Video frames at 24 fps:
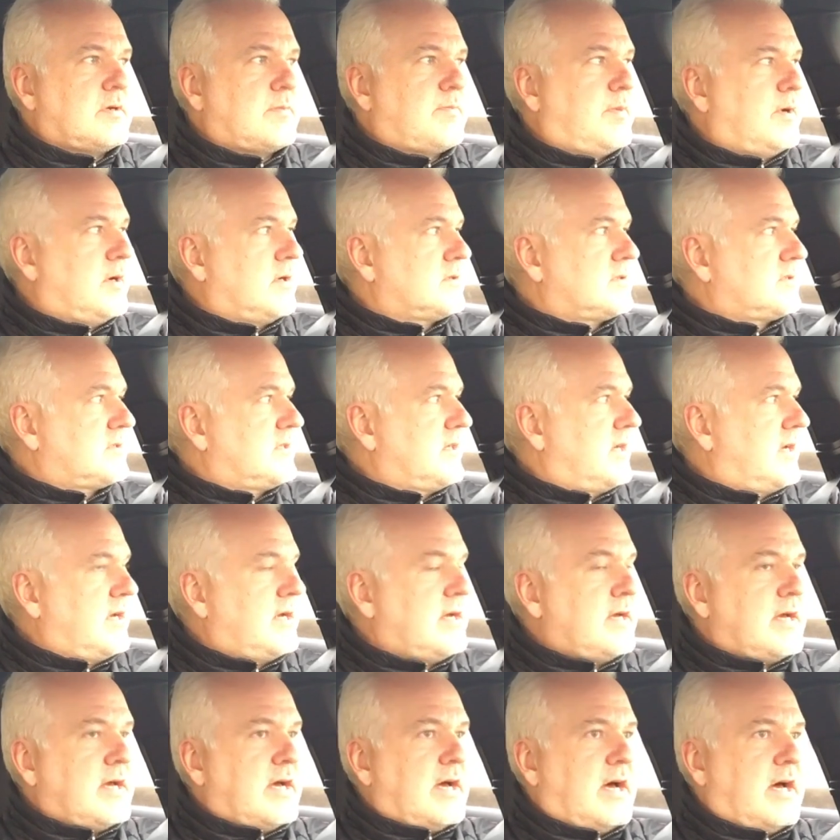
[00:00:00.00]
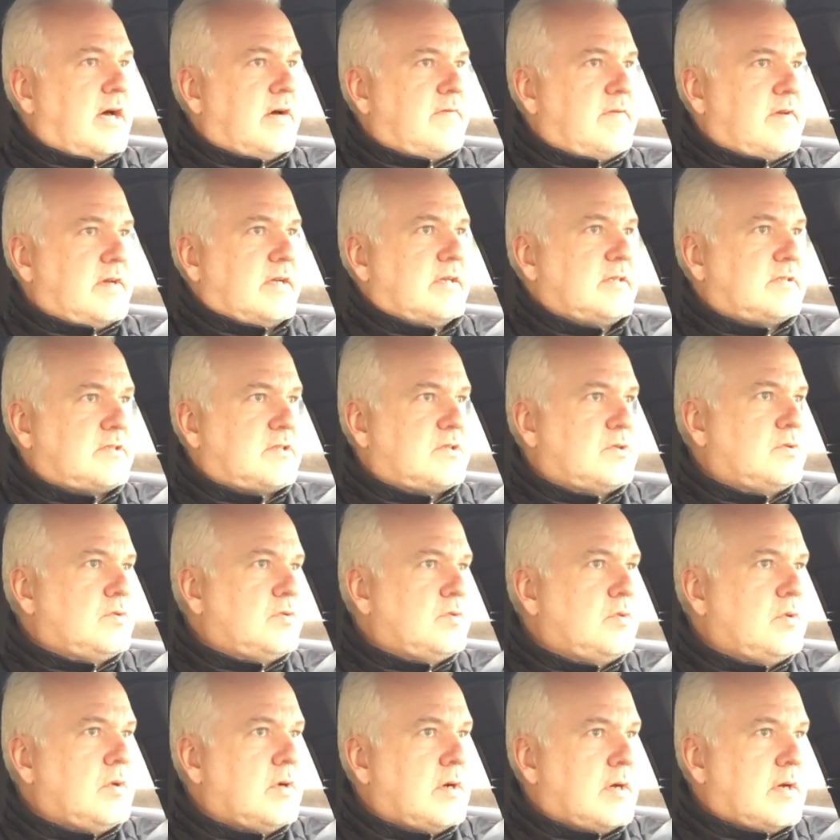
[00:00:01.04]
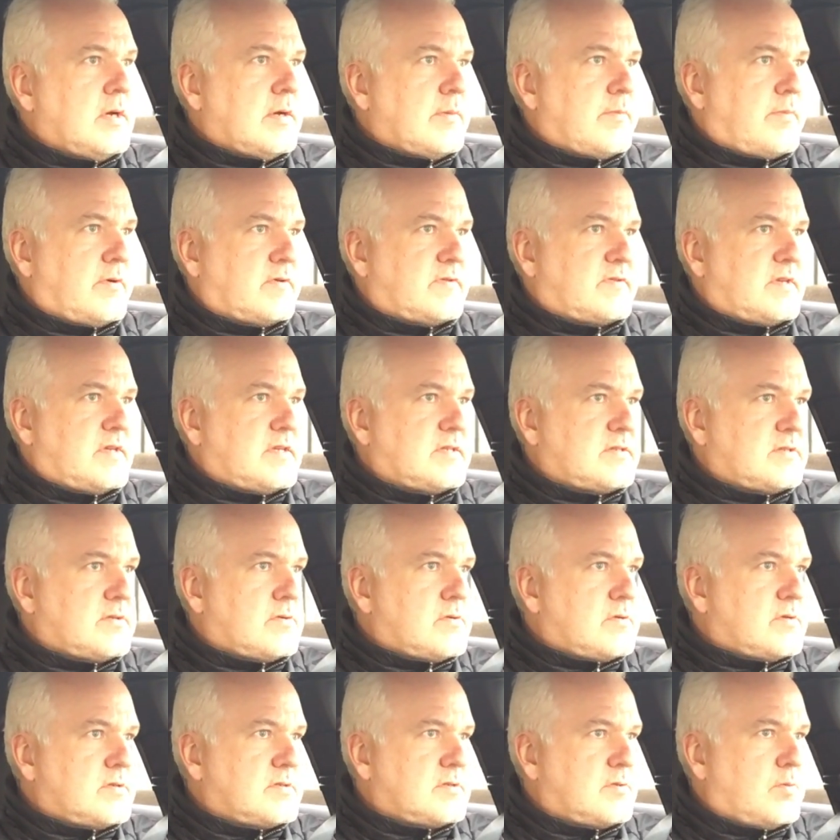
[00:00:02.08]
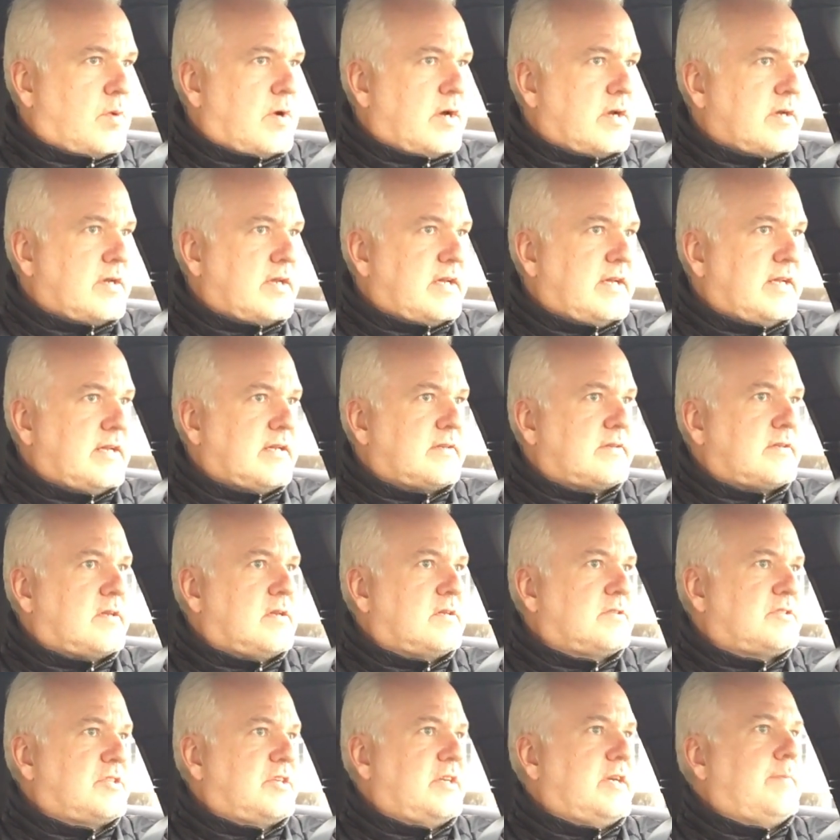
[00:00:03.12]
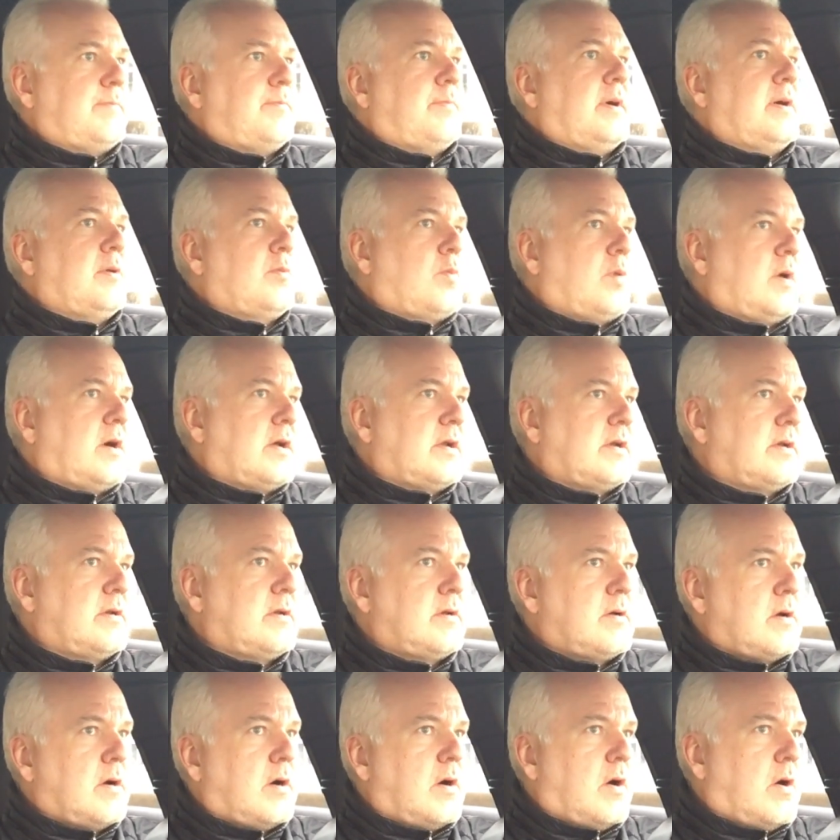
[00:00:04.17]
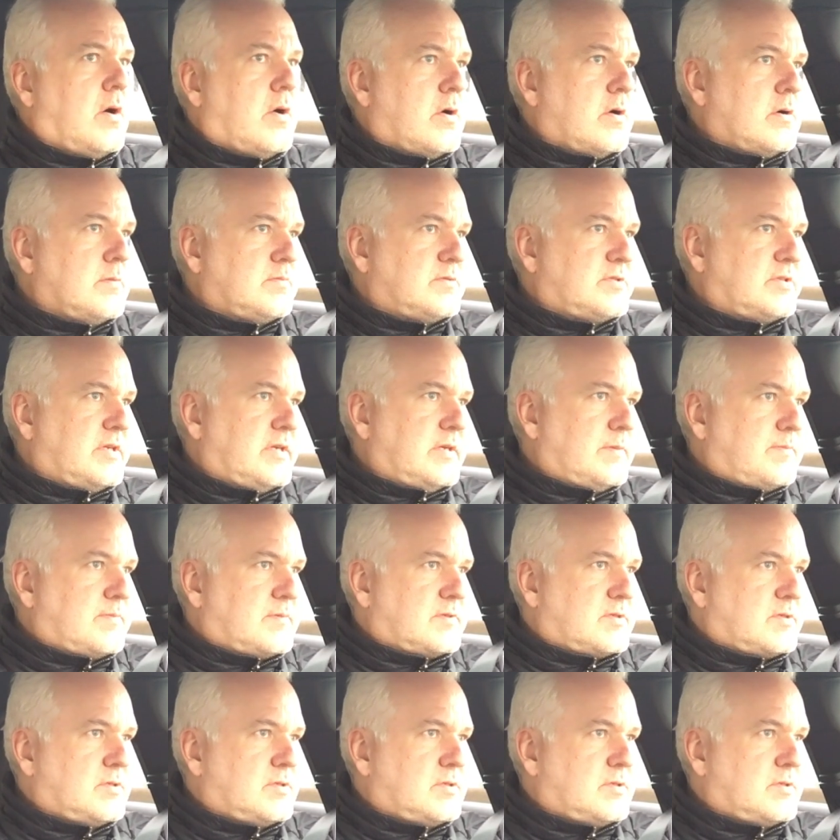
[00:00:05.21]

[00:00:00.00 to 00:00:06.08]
but having two processors, one Intel chip and one ARM chip,